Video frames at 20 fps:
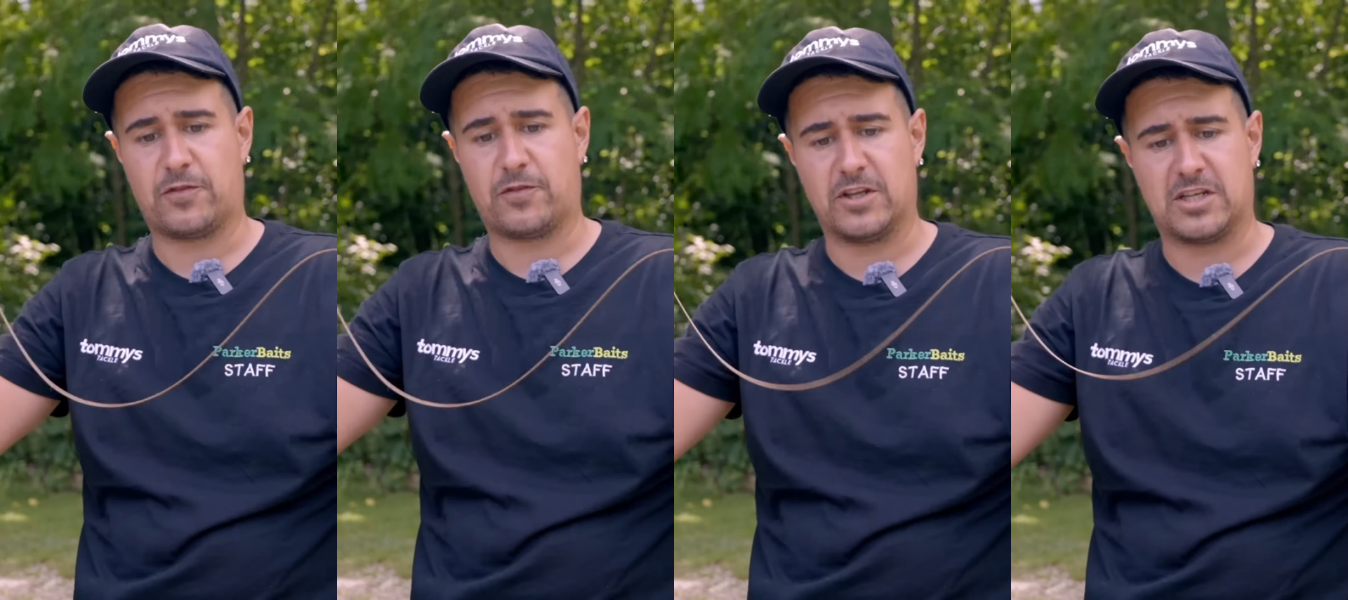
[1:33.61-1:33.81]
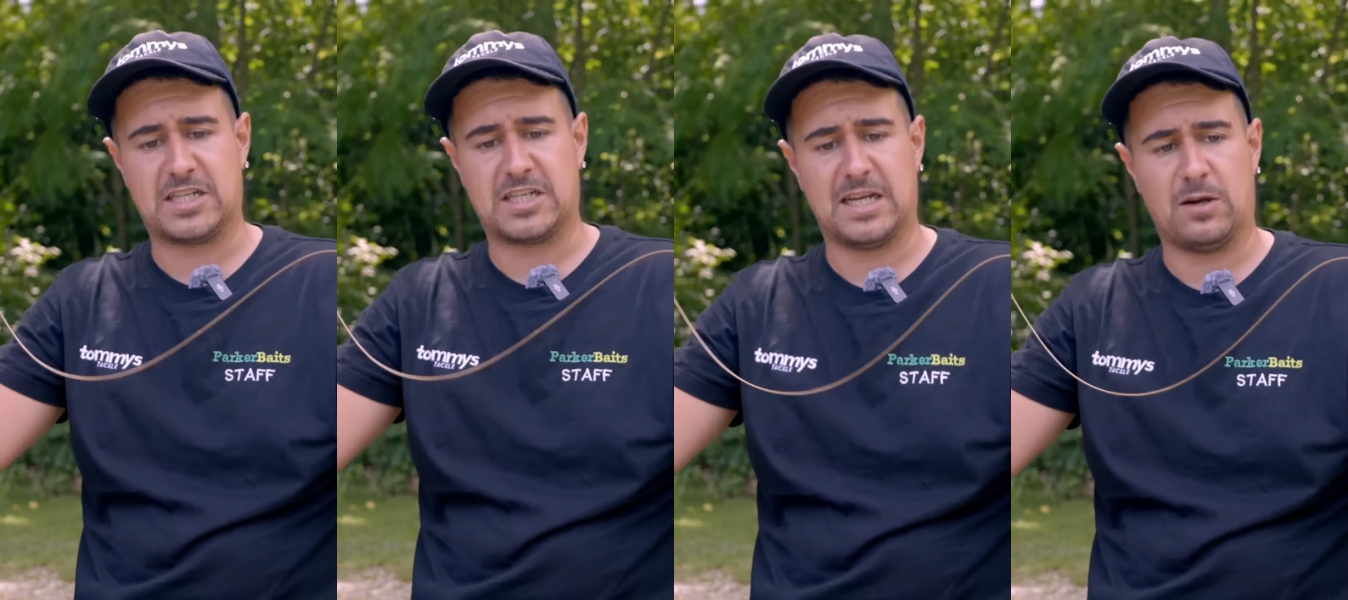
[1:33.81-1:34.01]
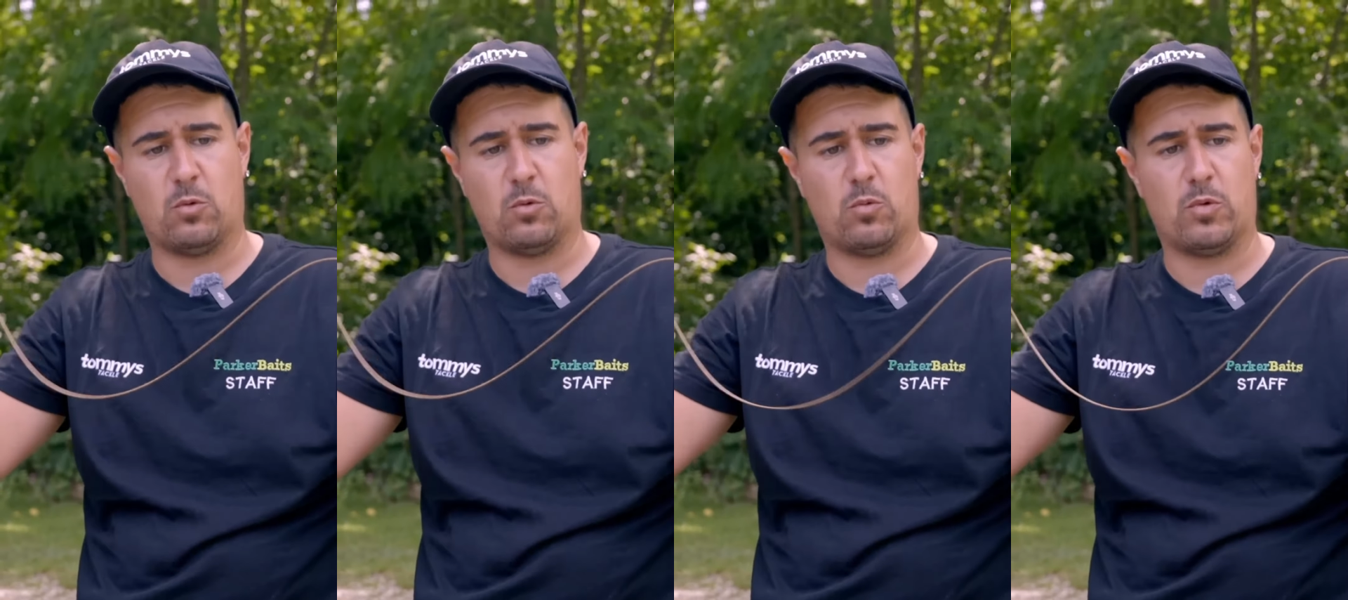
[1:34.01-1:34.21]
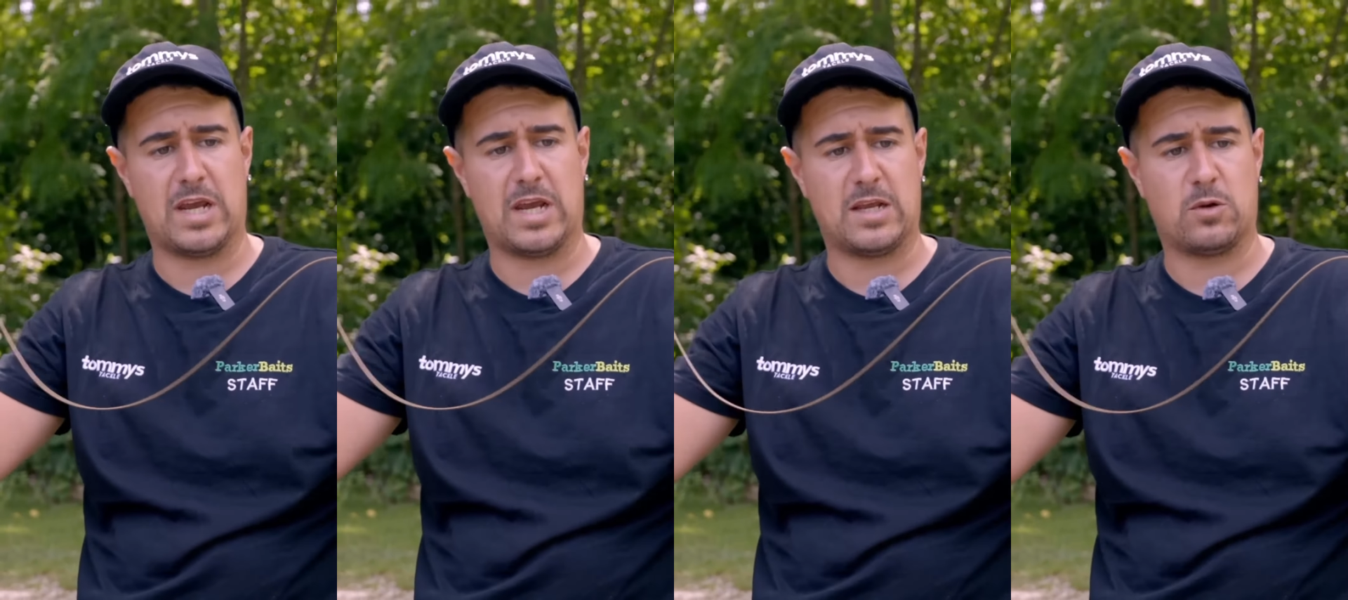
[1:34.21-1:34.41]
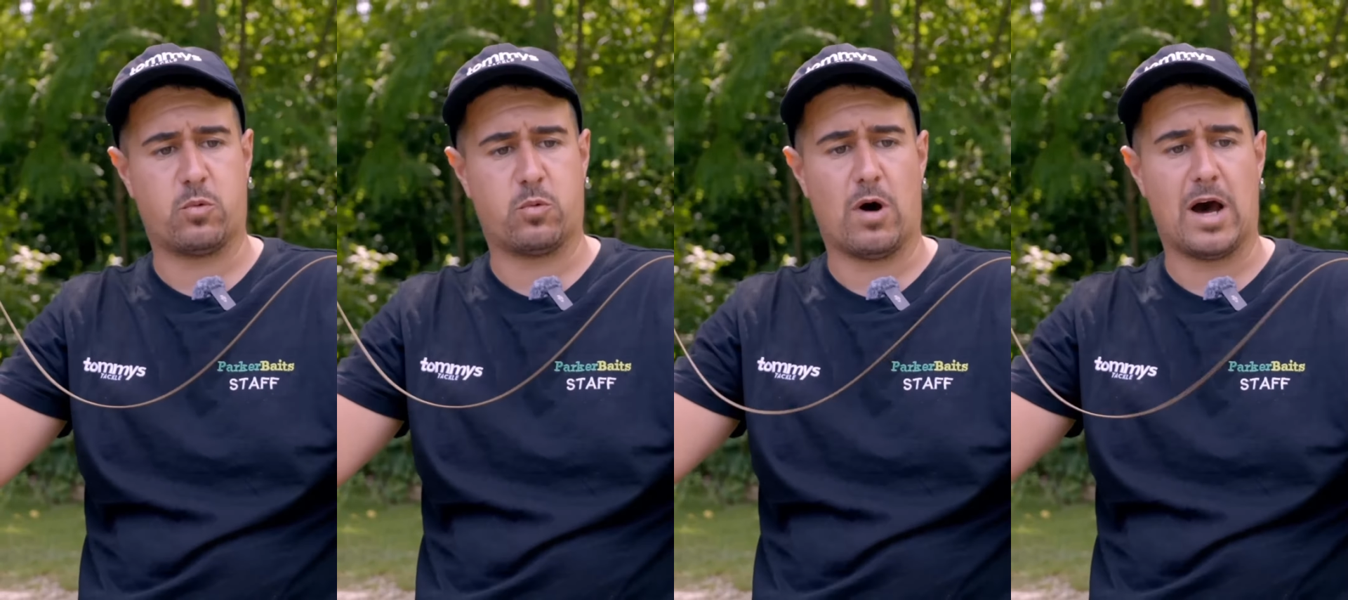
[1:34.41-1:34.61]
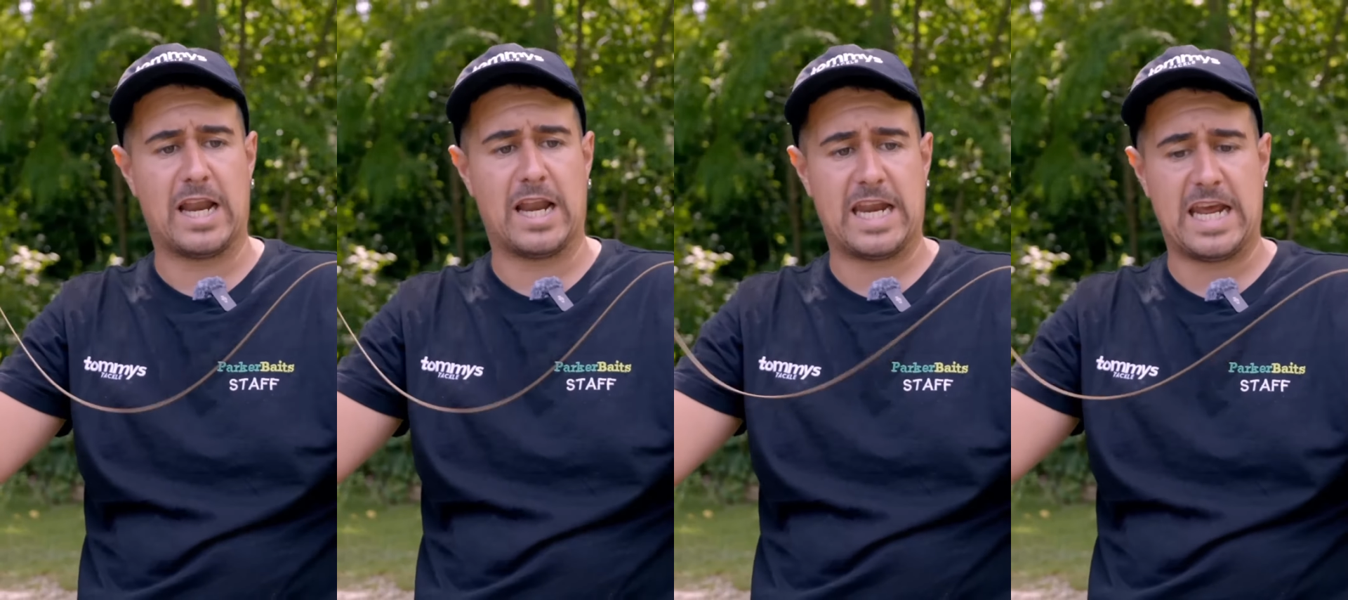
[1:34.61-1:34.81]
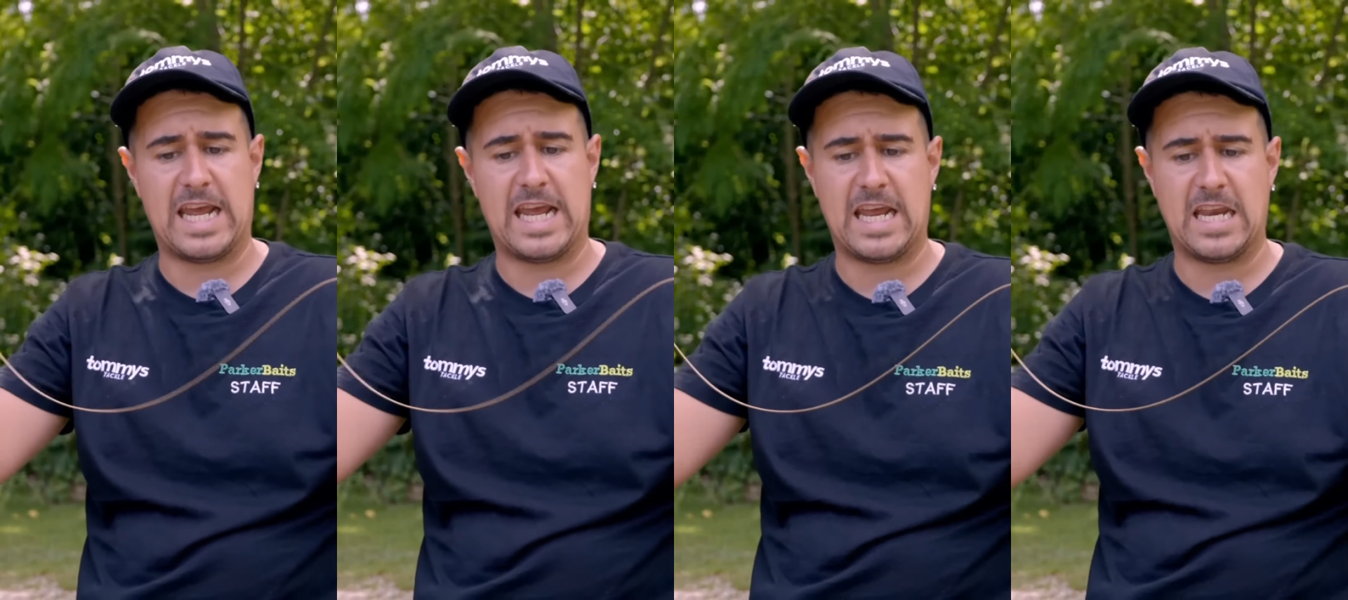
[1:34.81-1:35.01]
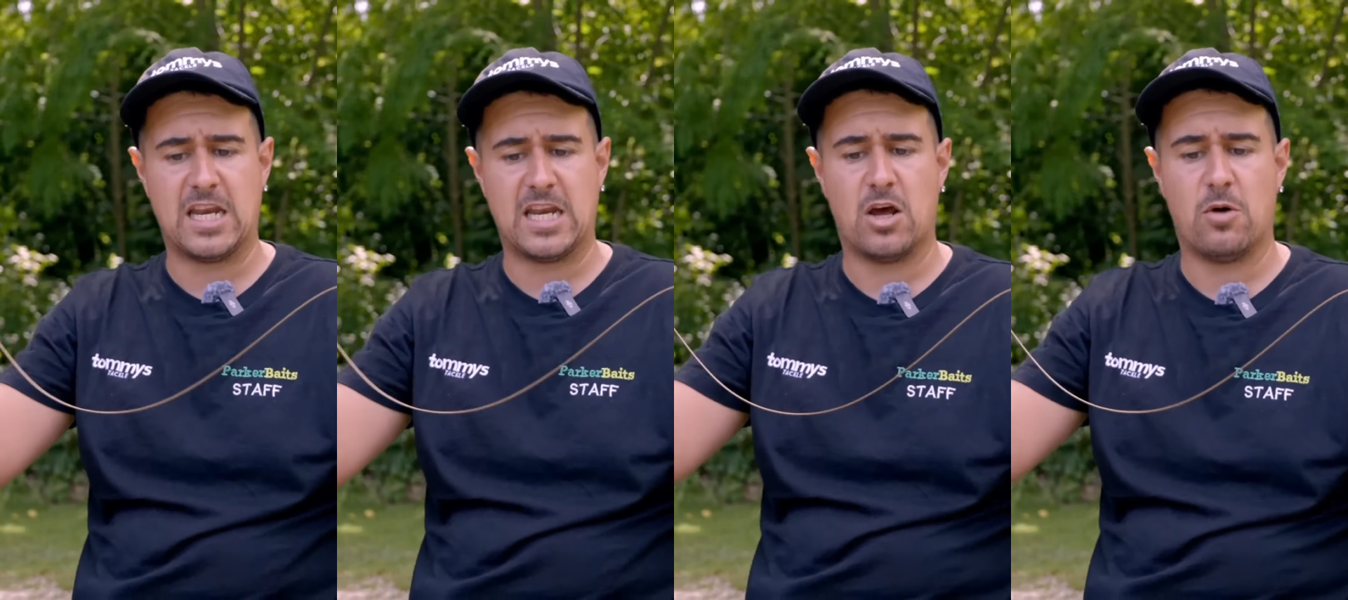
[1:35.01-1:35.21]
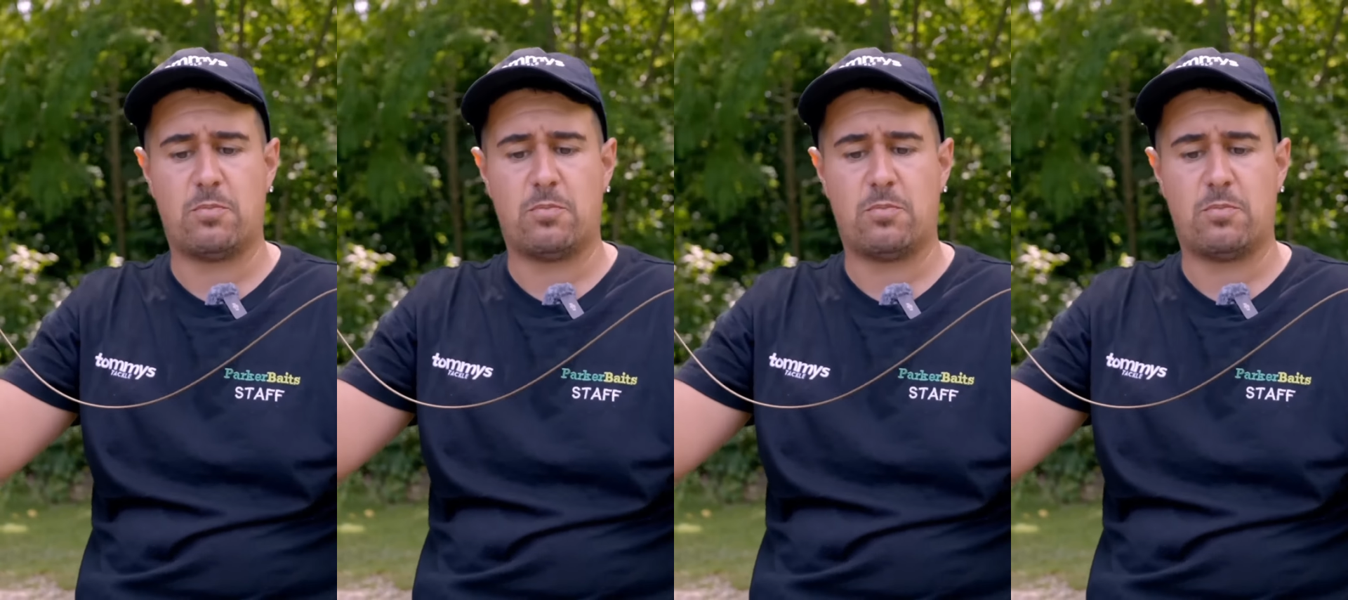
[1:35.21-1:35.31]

the siltweed one in,